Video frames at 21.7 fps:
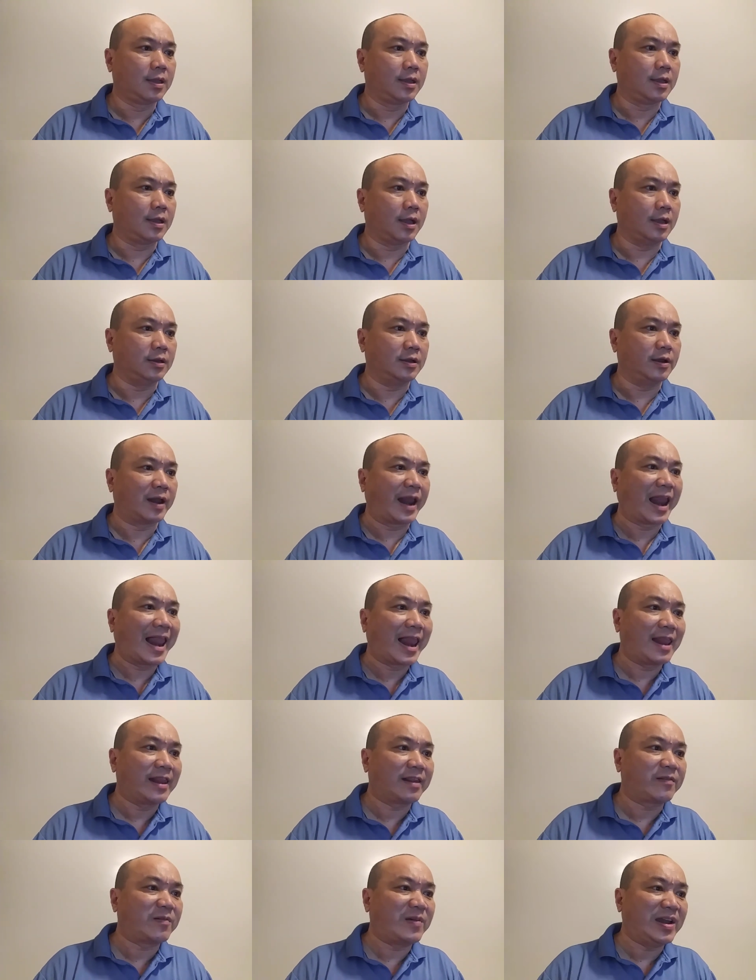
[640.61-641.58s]
And
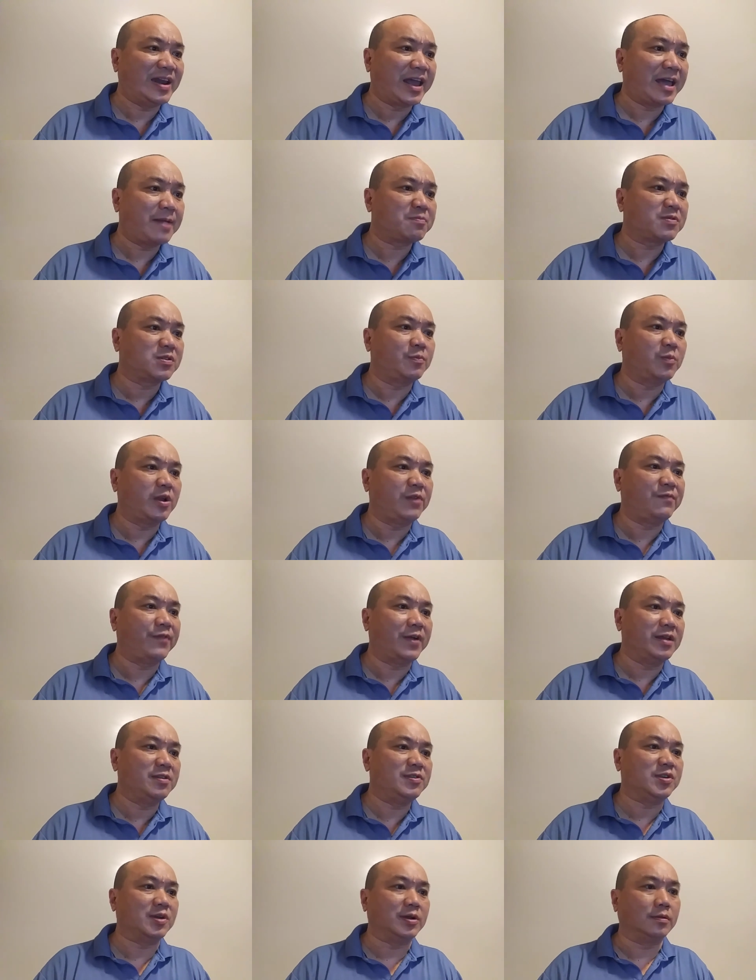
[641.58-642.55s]
the relapse
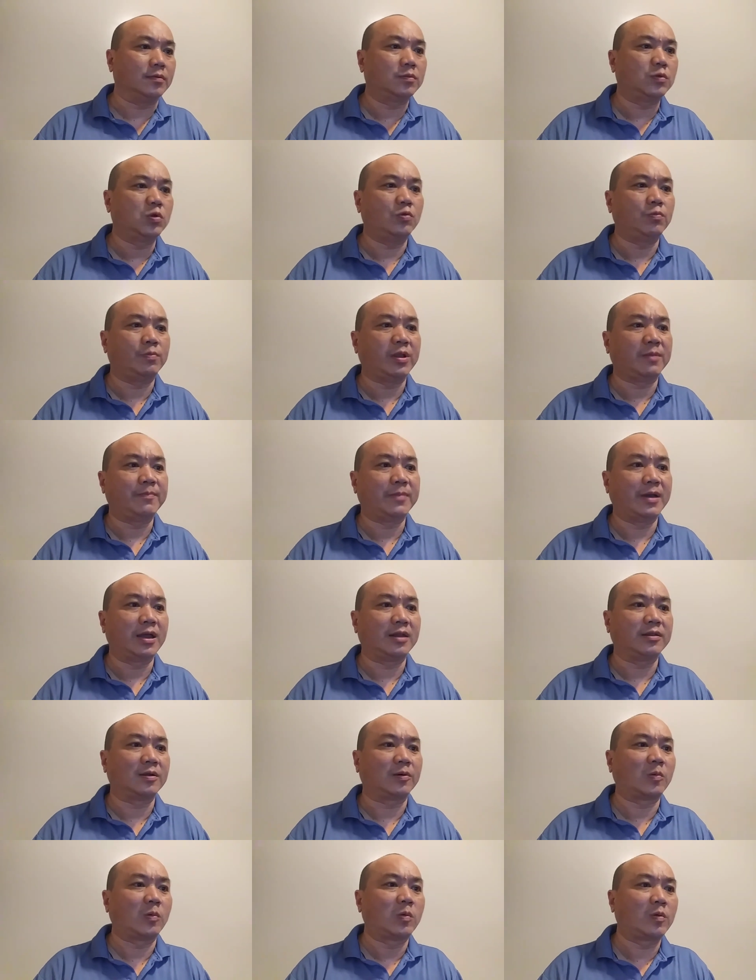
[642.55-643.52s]
prevention to prepare
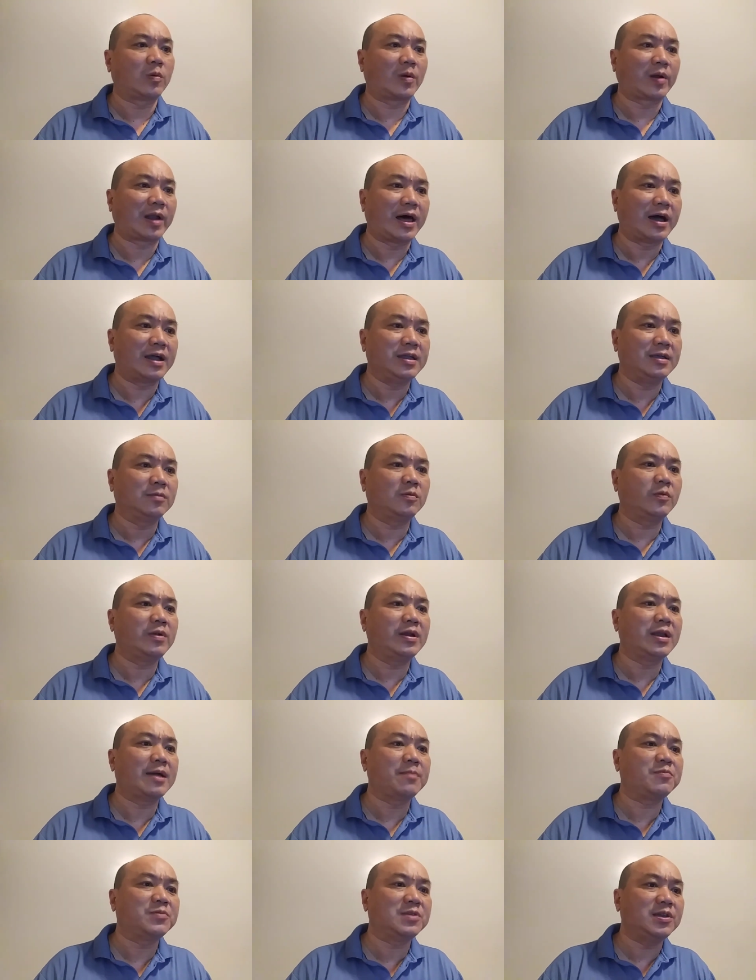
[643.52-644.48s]
the client
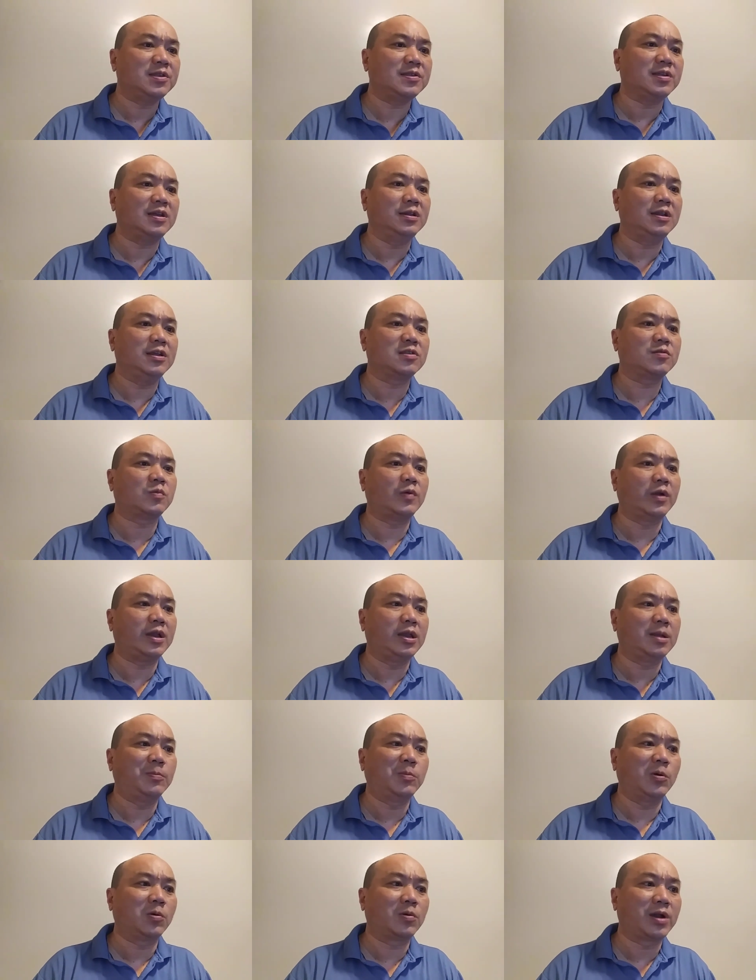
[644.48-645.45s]
relapses in his training
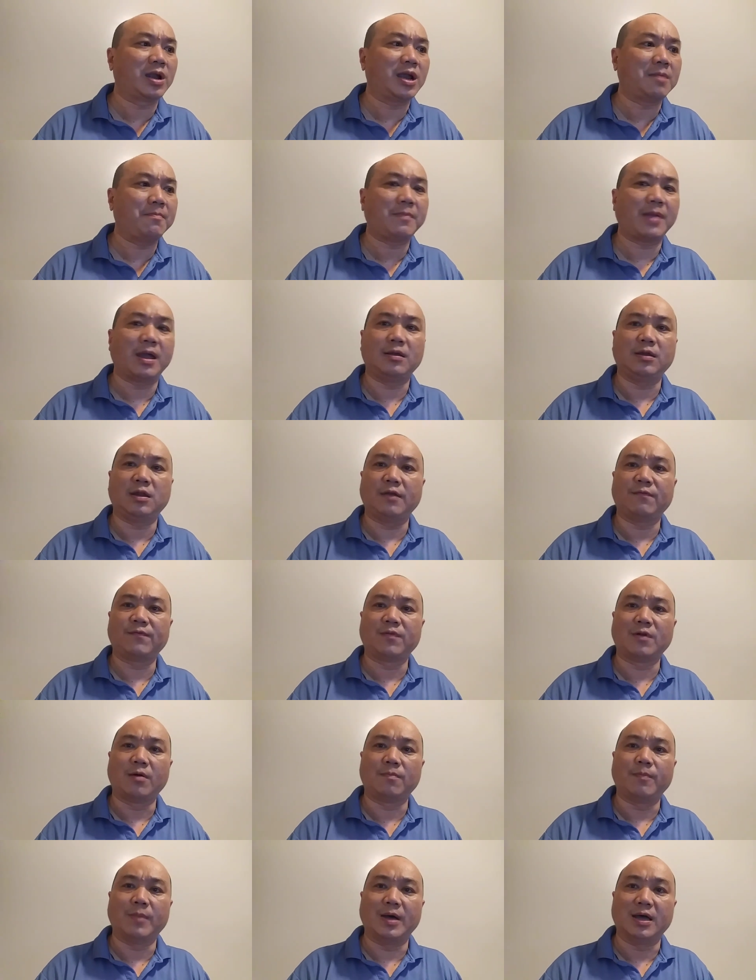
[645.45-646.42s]
program and
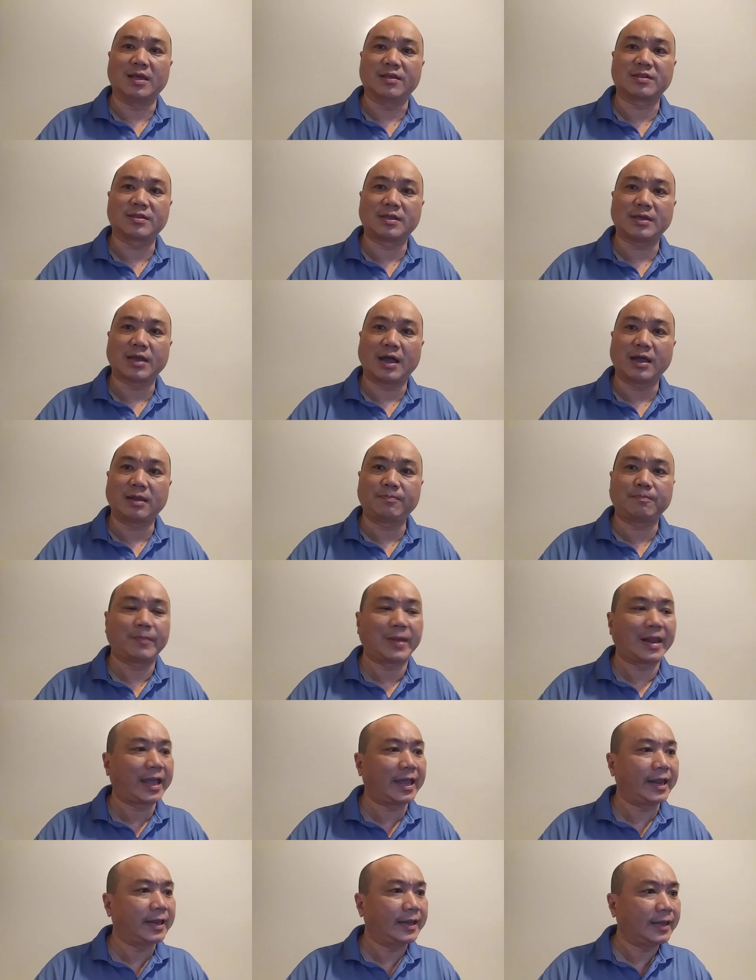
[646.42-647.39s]
develop a side
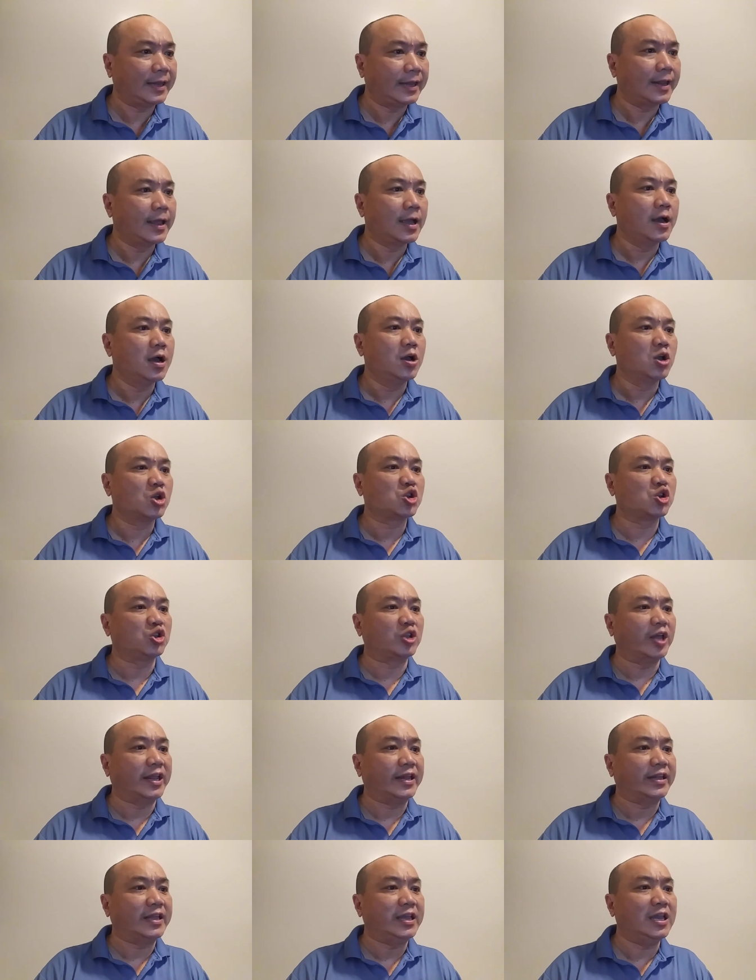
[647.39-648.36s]
plan so
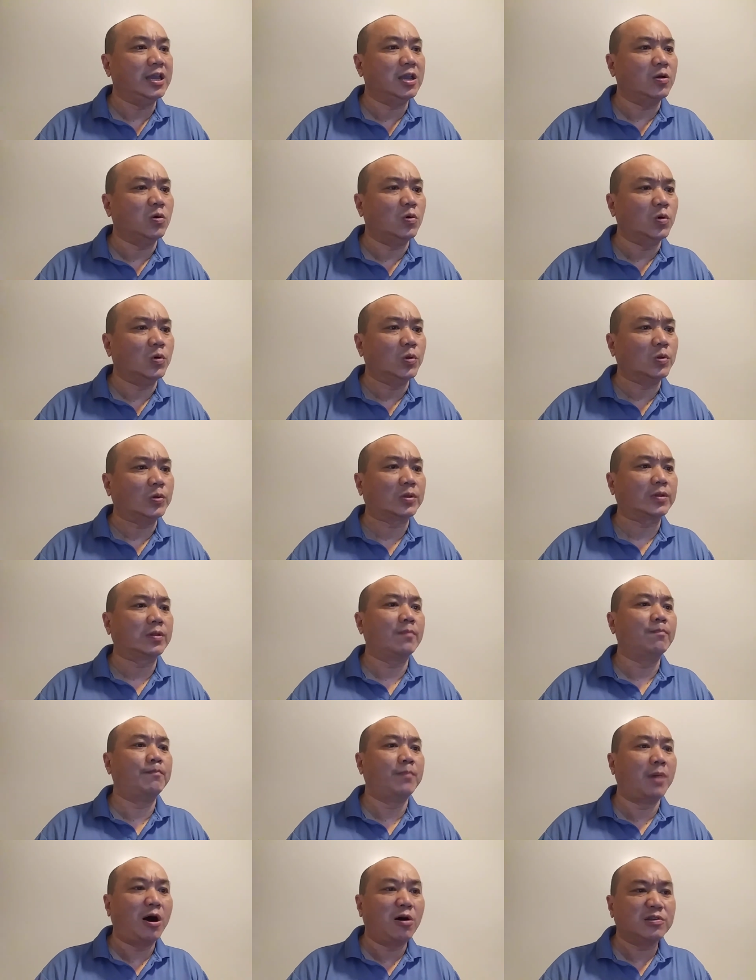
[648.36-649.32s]
that he could
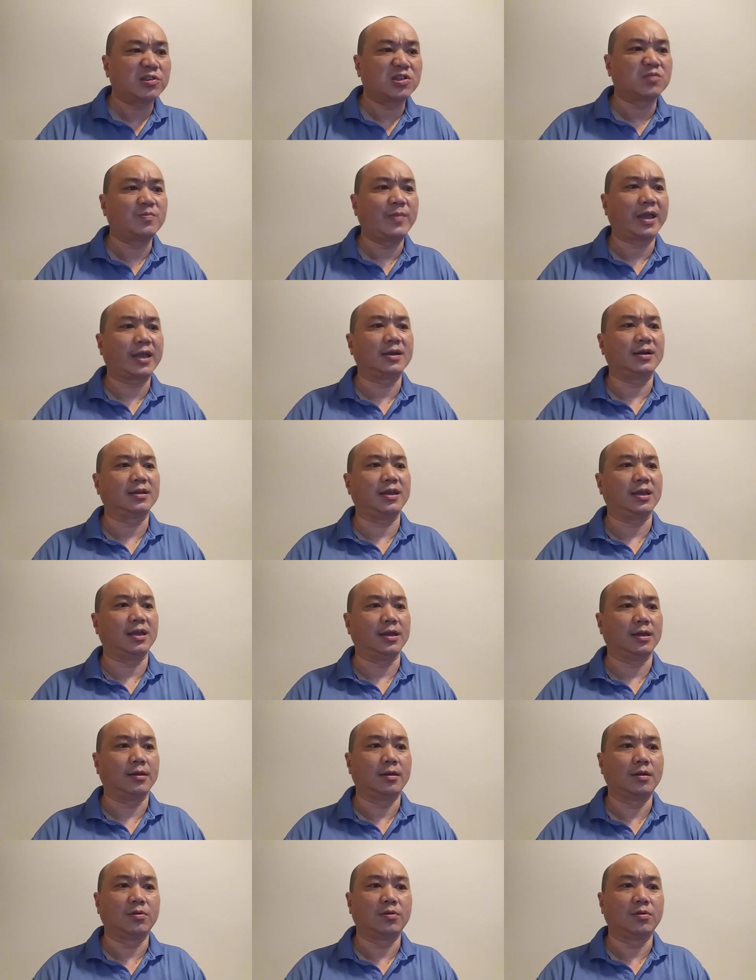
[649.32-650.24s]
bounce back again,